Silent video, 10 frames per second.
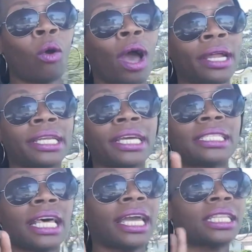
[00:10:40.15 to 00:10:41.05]
Oh, I
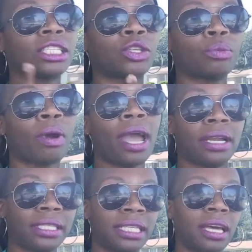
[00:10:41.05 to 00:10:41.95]
did take the two
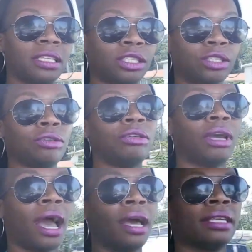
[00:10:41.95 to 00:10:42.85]
practice tests too,
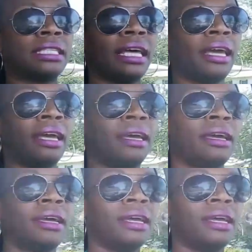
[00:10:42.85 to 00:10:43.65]
you guys, that